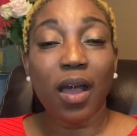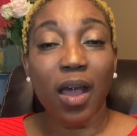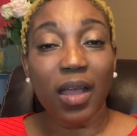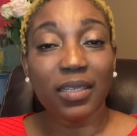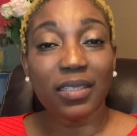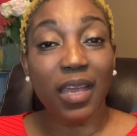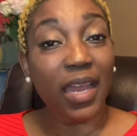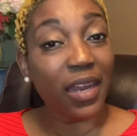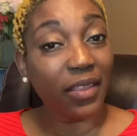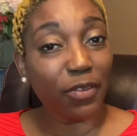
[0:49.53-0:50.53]
on
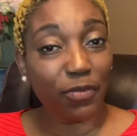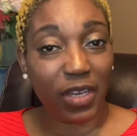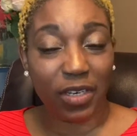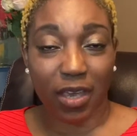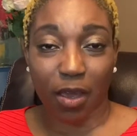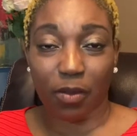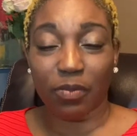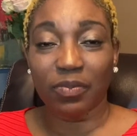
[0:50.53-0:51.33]
another video.